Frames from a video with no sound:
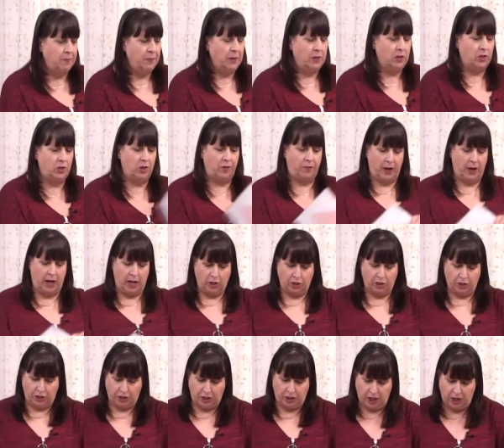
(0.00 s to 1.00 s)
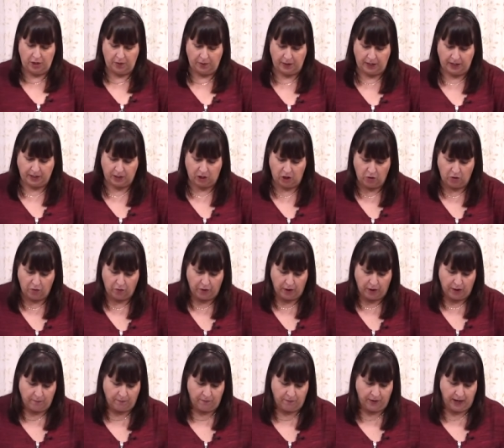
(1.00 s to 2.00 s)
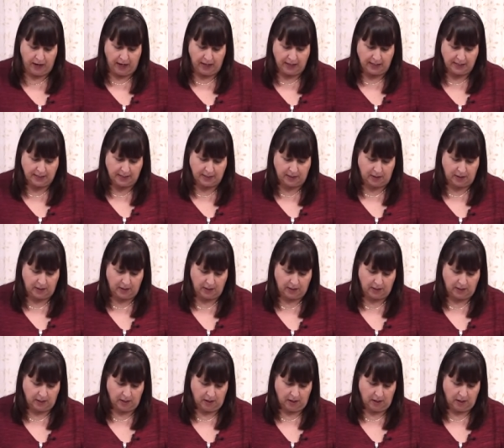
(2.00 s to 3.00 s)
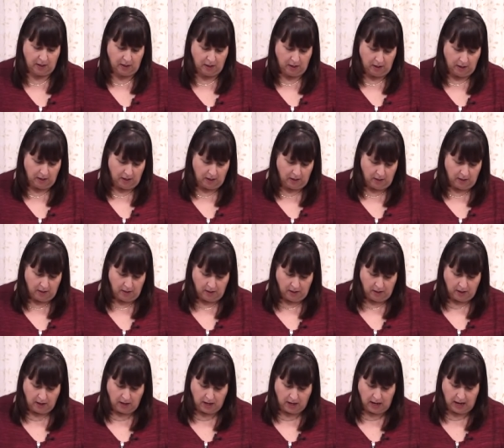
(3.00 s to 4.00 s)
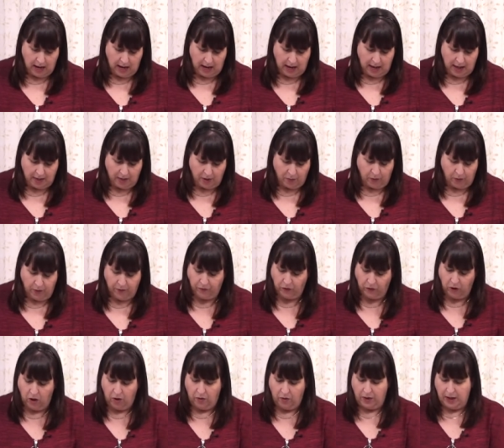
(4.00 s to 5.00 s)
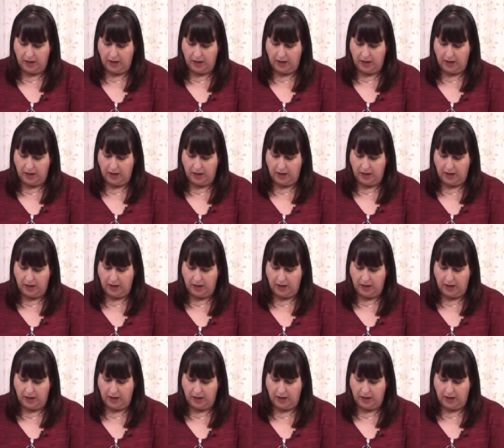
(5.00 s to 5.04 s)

So if I just turn this over, I'm fairly certain, yeah, that we've got